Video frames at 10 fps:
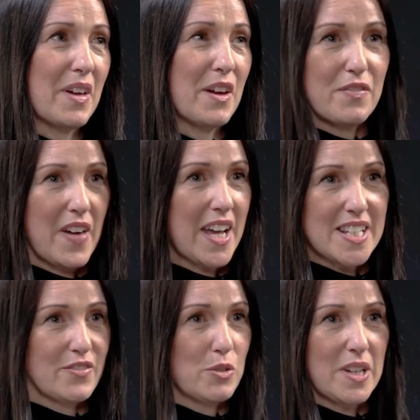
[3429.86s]
it
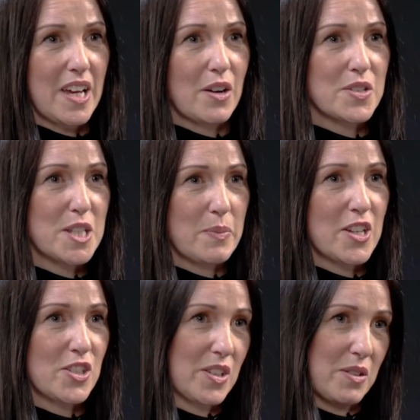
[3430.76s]
affects everybody else,
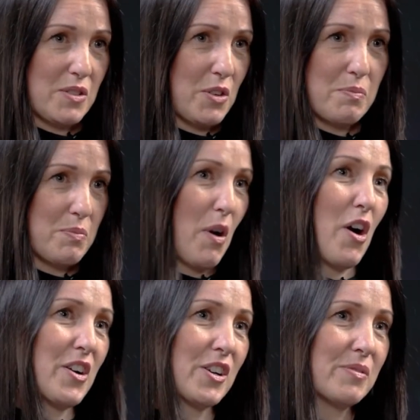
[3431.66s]
especially their
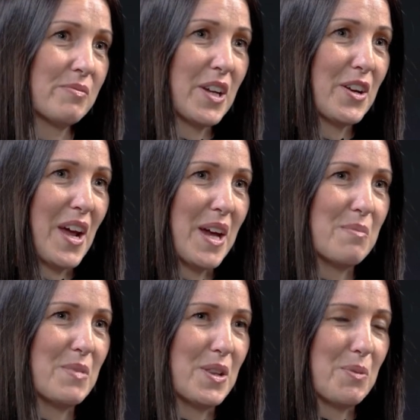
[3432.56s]
partner in
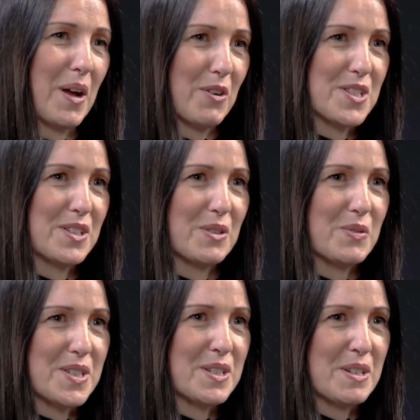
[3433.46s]
crime and their person
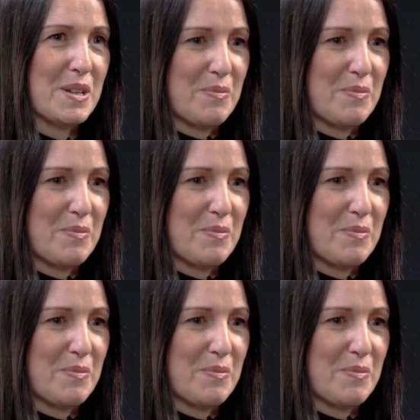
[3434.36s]
that was,